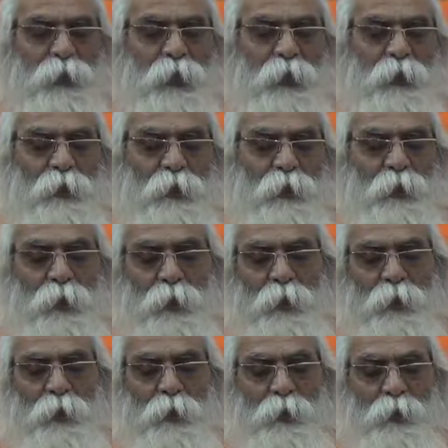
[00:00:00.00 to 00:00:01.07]
can
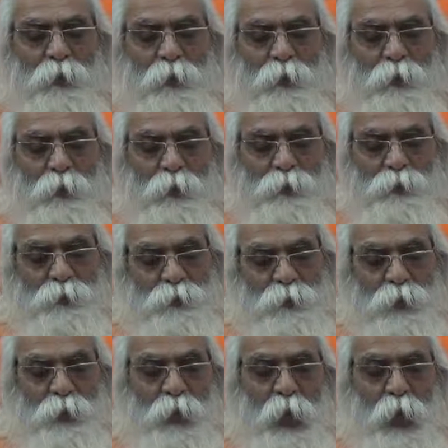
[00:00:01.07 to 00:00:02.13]
he
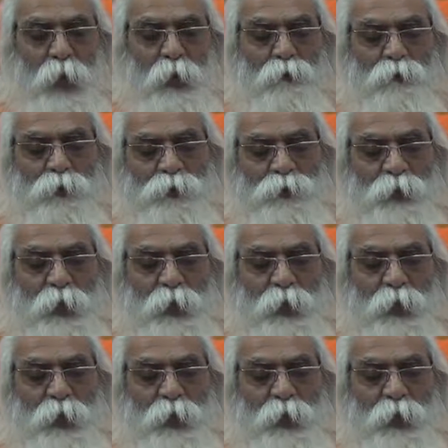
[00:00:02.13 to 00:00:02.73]
see or which